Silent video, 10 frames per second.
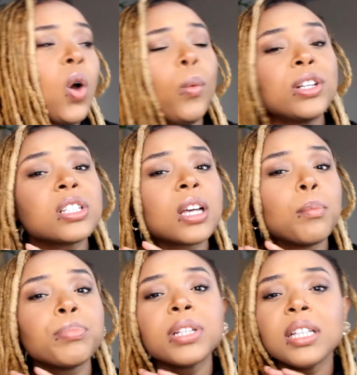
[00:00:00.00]
which is
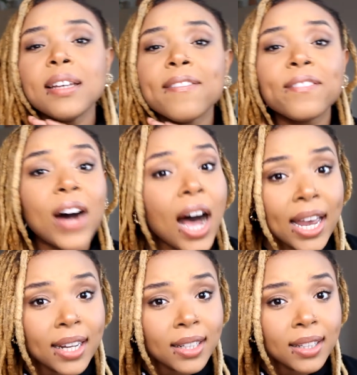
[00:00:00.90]
completely
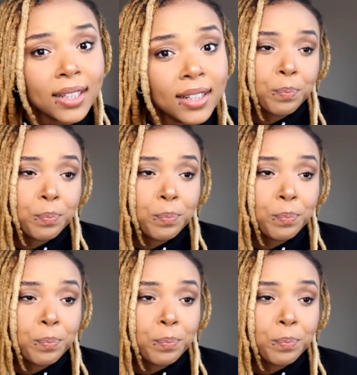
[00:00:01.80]
fine.